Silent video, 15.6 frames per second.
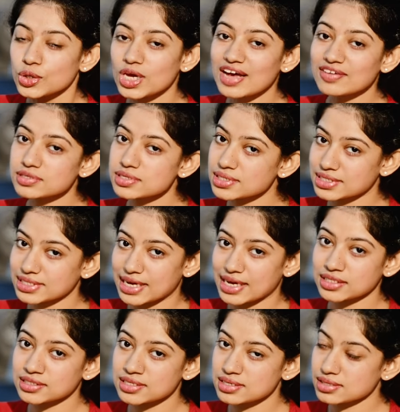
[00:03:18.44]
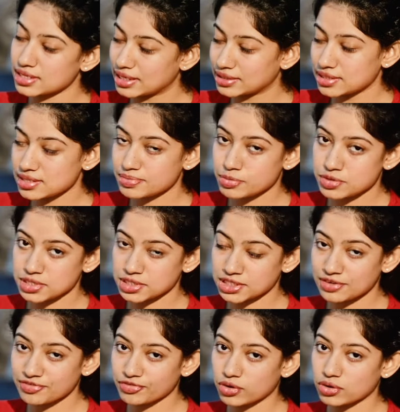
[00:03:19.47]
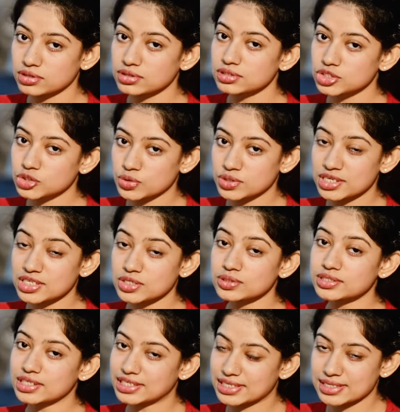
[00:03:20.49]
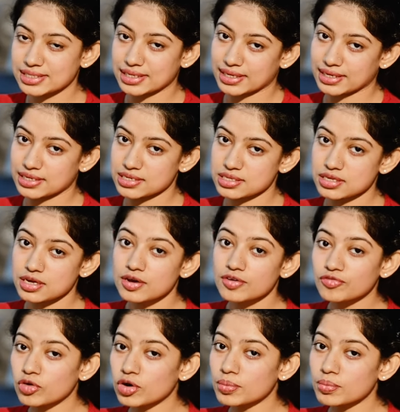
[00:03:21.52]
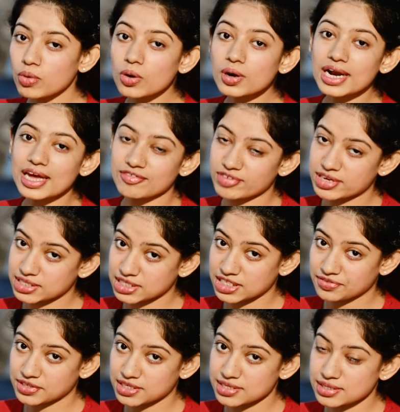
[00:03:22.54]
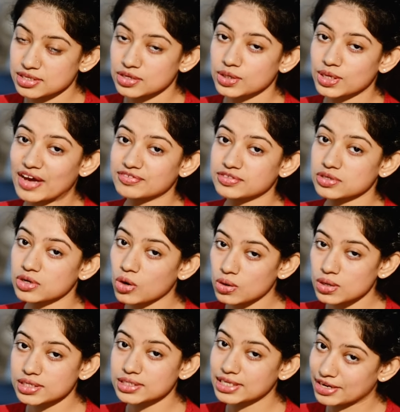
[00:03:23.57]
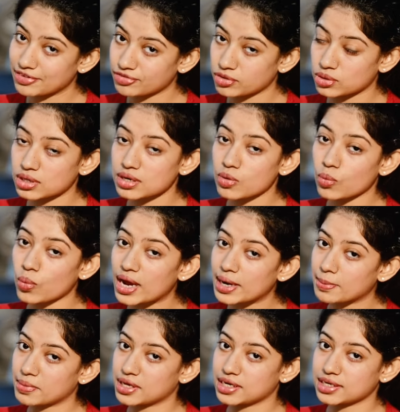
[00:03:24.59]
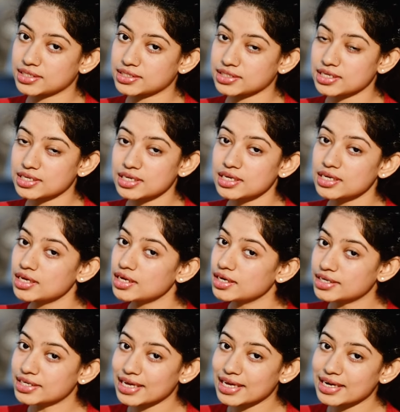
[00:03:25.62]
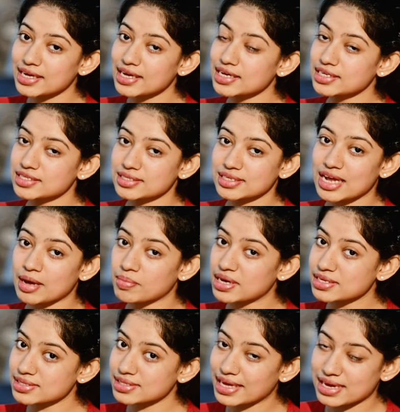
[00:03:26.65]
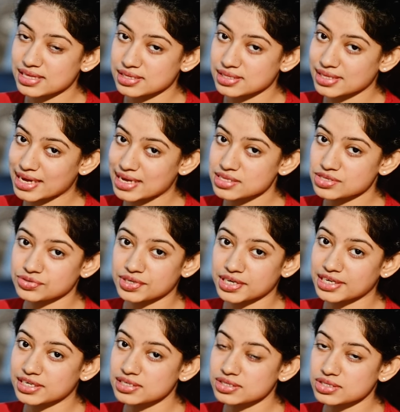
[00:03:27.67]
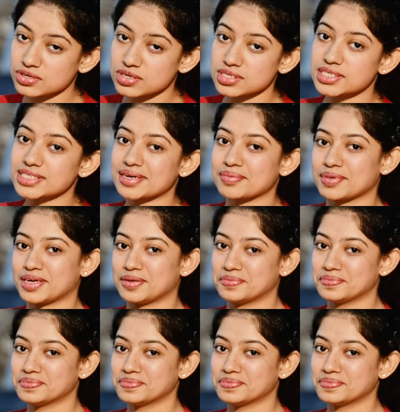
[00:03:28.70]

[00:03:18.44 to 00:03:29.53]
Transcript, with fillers: You have to stay this in this position for twenty to thirty seconds. For more effectiveness, you have to hold there for one minute. Really, it is an amazing exercise to reduce your tummy.